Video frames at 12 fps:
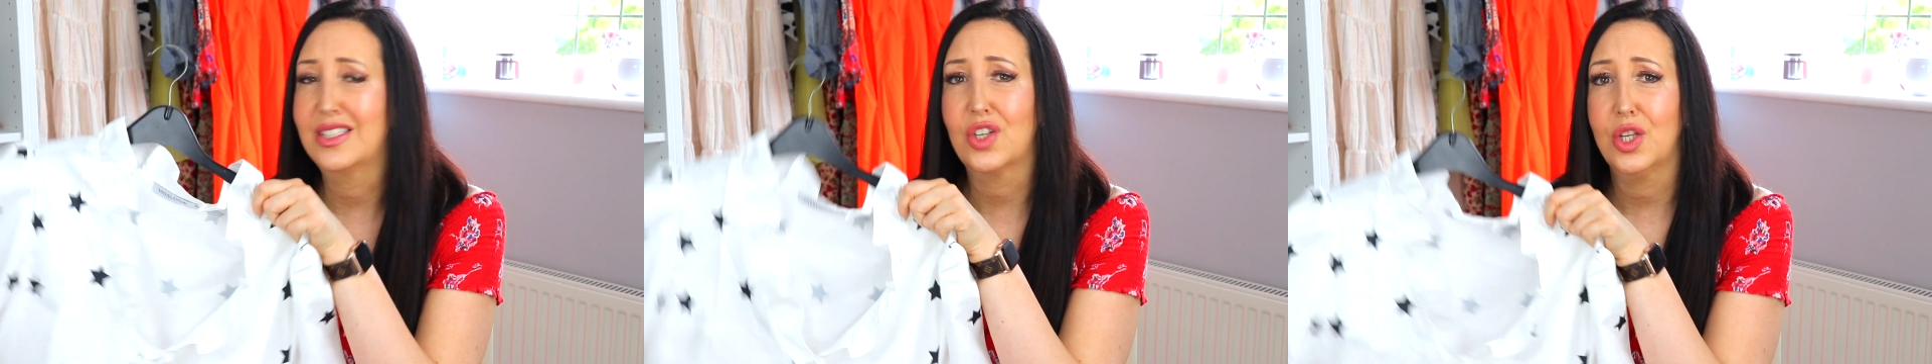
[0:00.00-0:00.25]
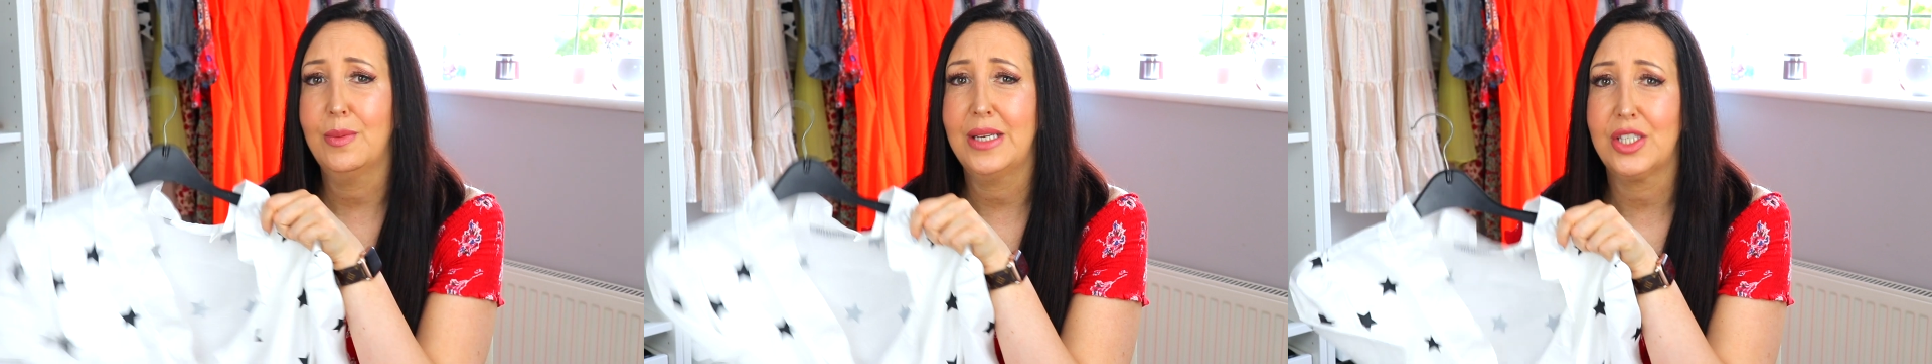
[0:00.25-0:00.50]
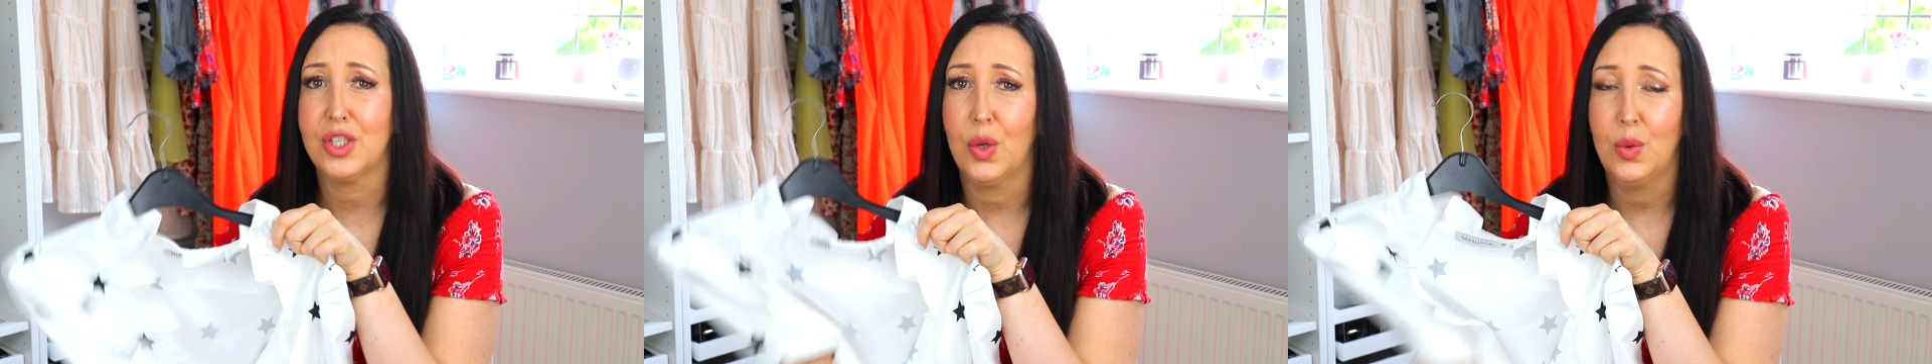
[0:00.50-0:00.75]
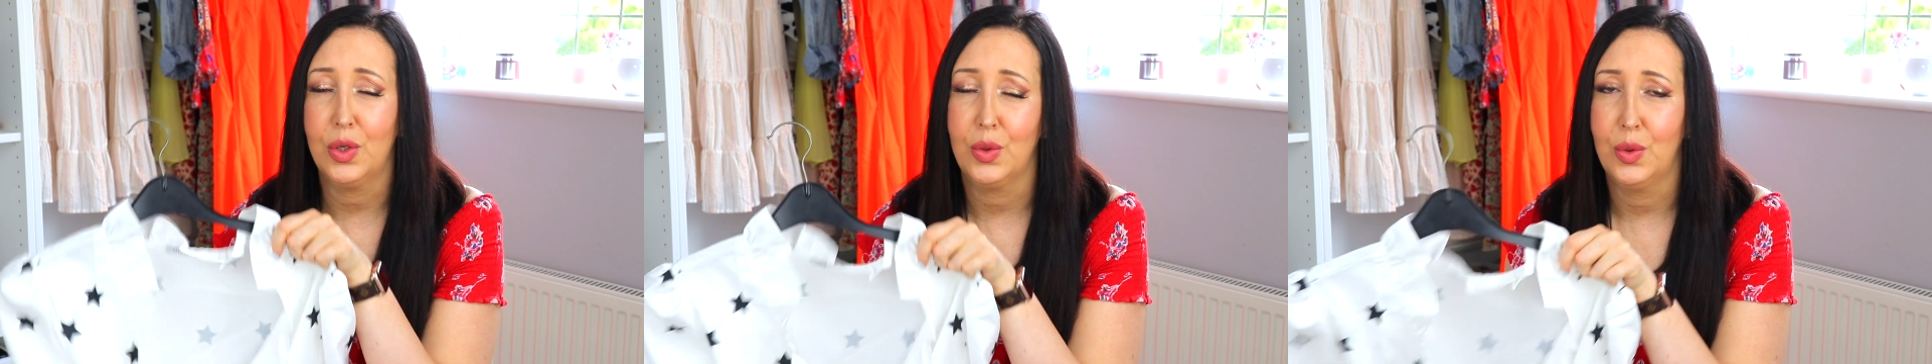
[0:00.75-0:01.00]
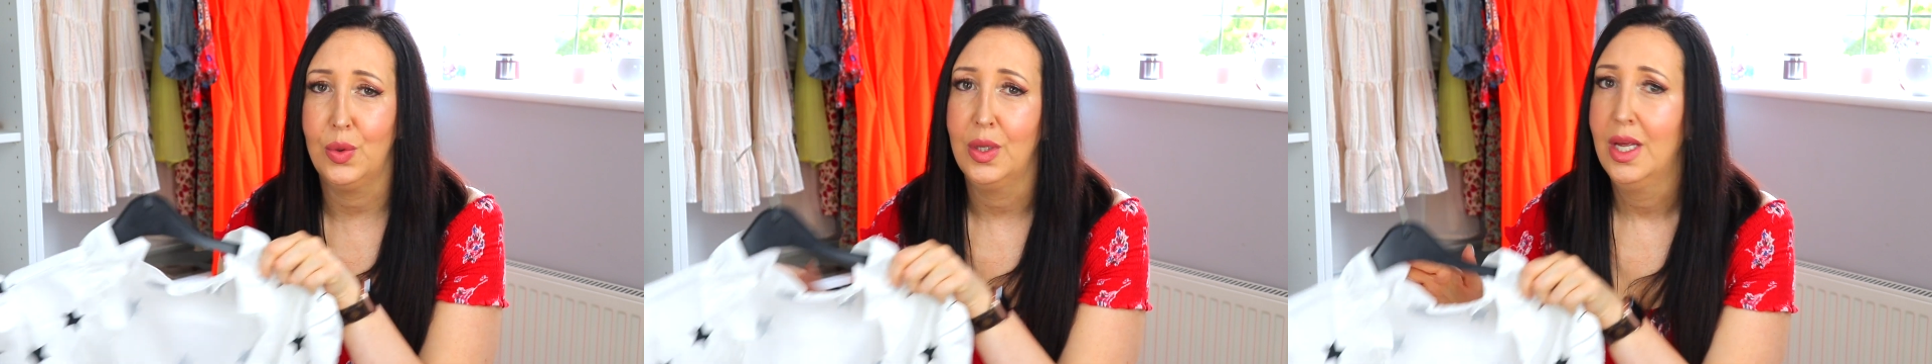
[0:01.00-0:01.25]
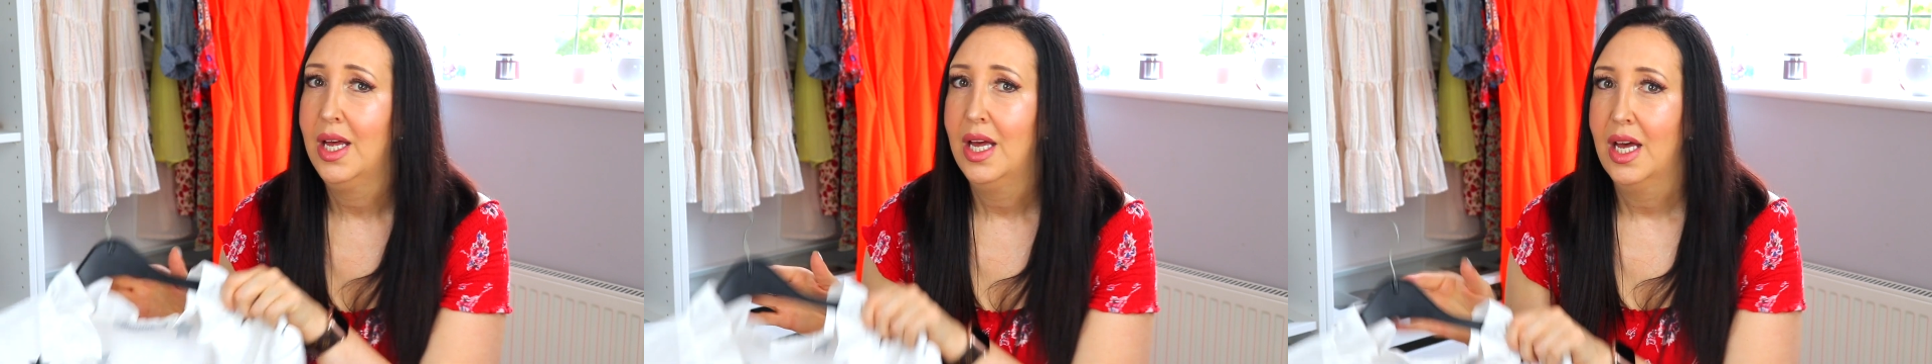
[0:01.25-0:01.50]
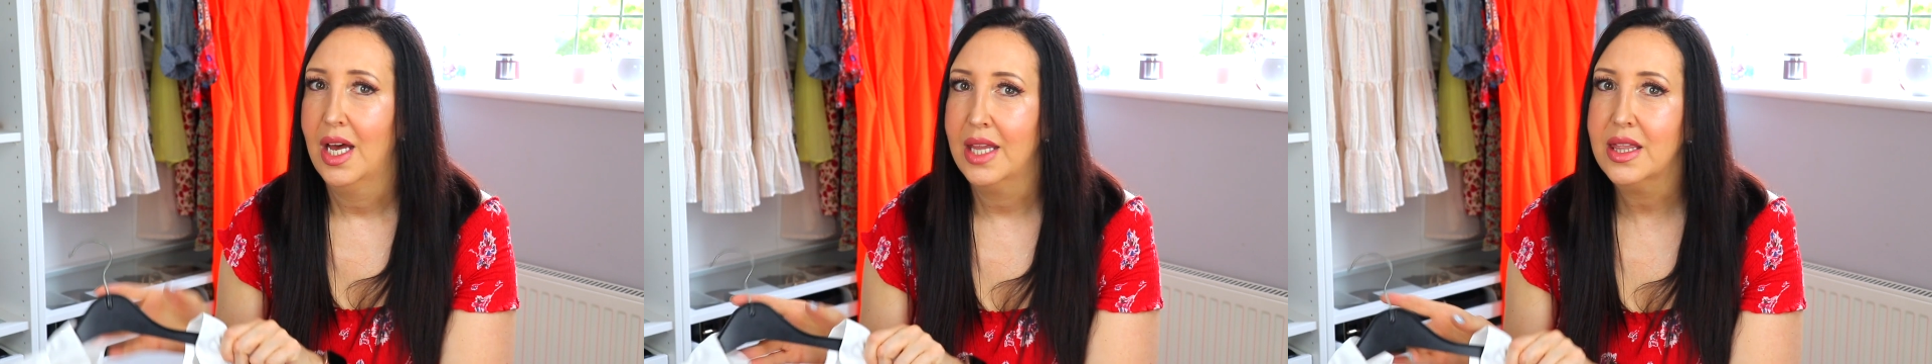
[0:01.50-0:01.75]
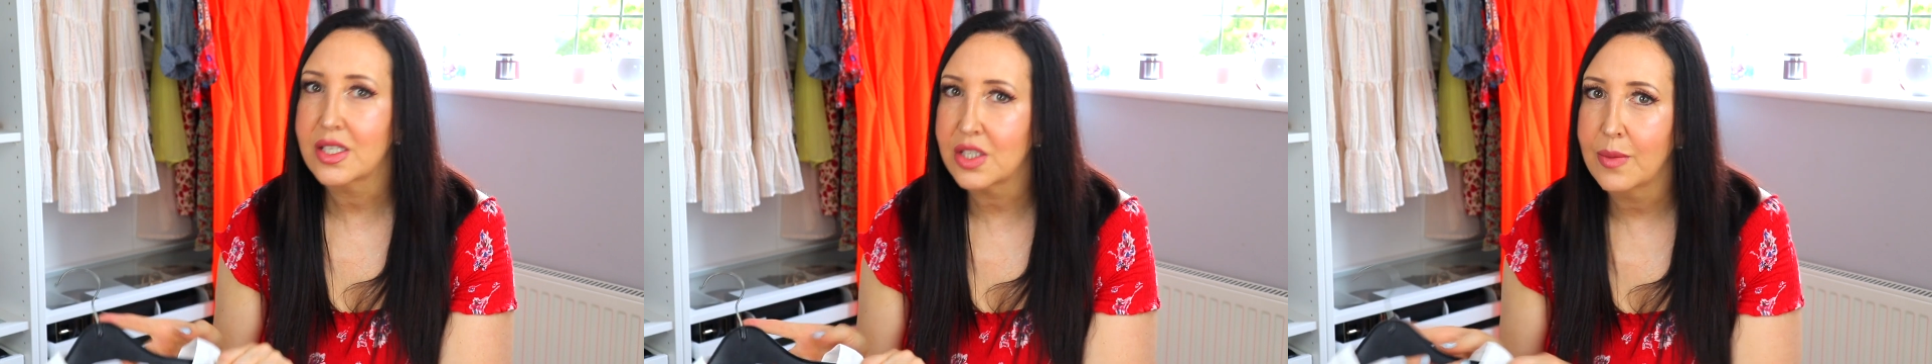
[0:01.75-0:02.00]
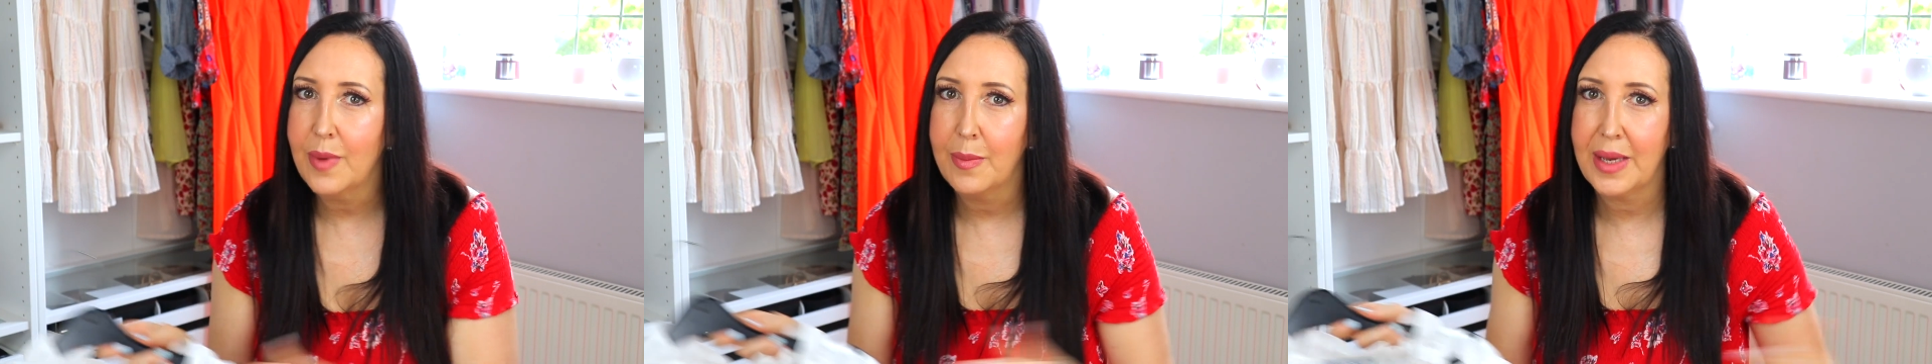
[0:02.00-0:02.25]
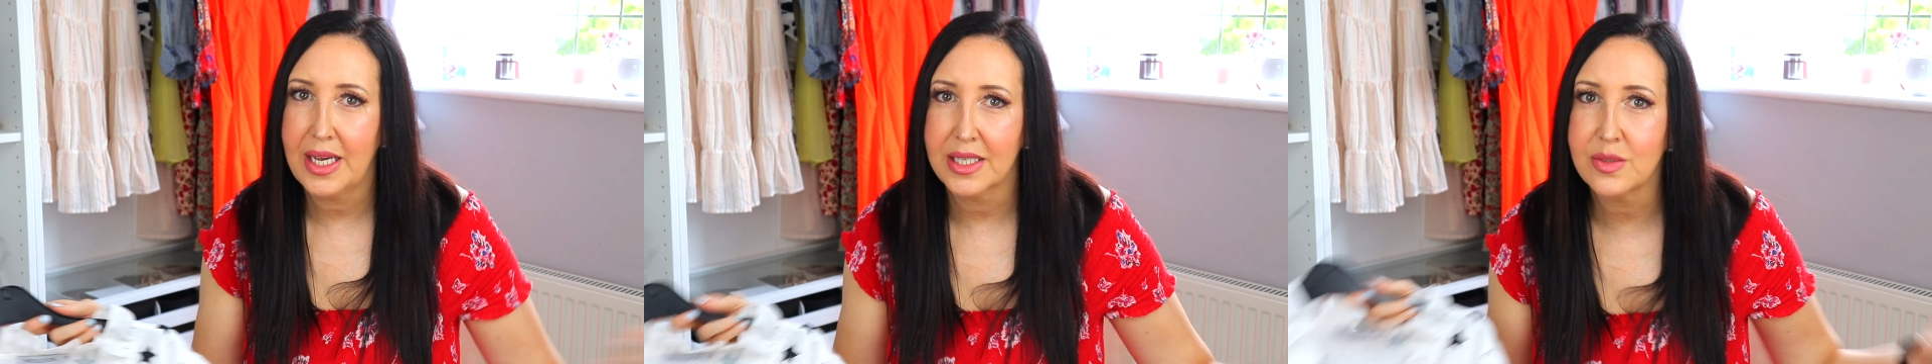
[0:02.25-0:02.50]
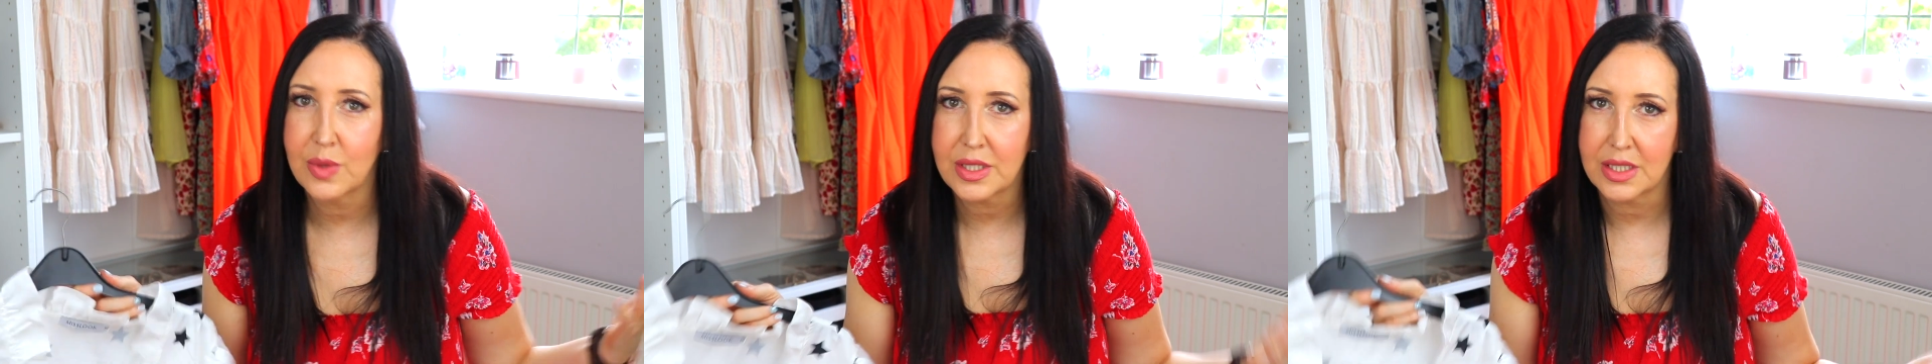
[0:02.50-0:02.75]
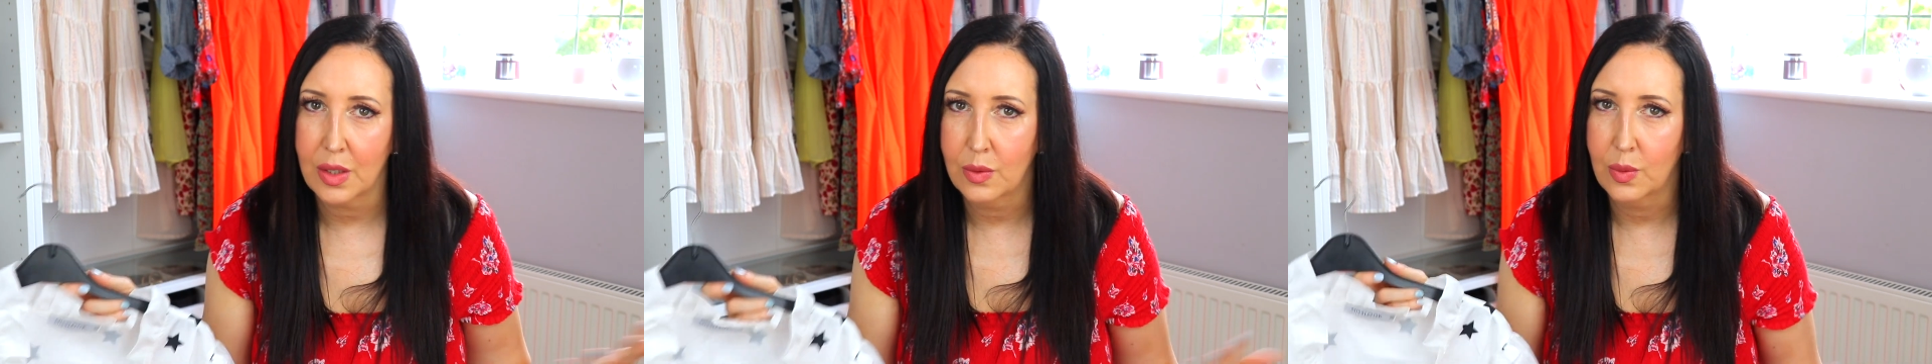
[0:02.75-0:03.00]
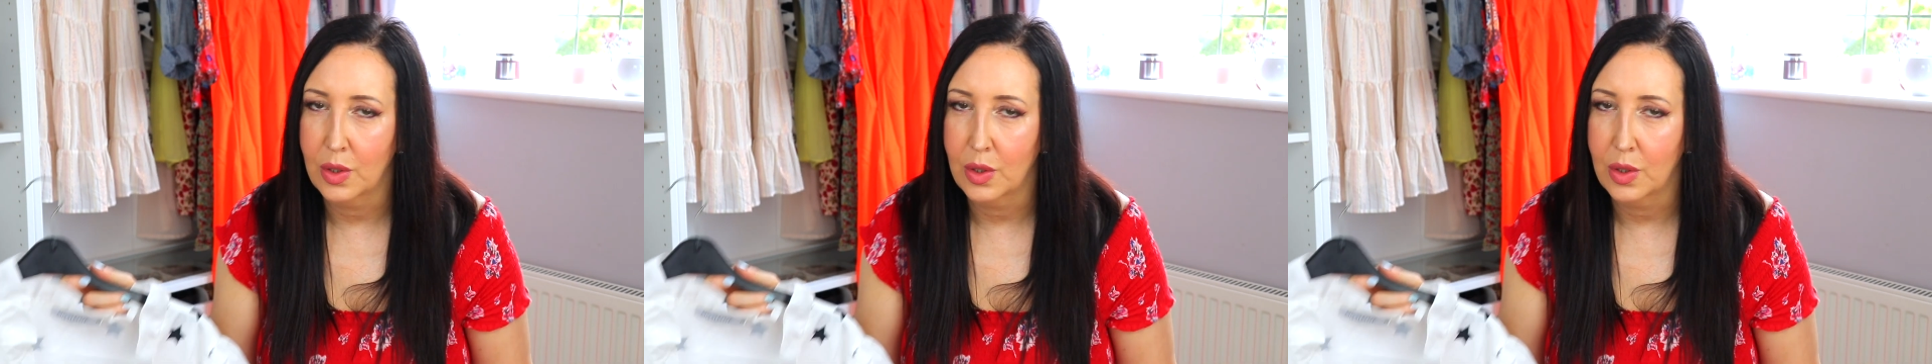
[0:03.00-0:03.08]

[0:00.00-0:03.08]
It's going to be so cool in the summer because we're so